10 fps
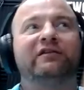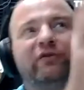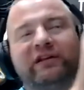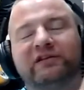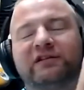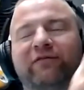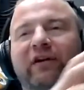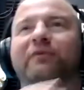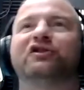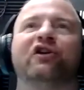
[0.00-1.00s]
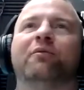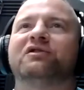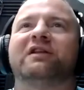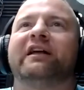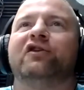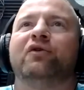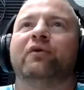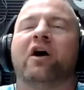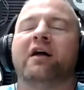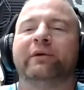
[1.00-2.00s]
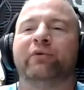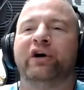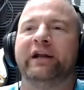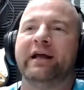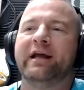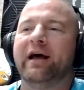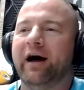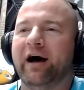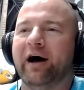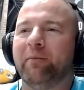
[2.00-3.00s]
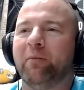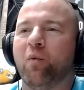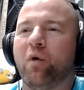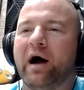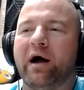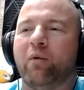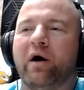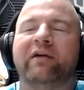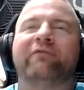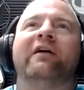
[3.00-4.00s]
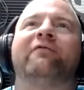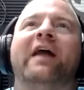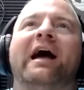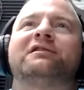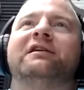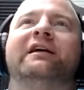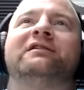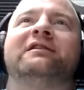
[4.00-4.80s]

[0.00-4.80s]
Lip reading: doing this different imaging, almost like you do in Hollywood. If NASA is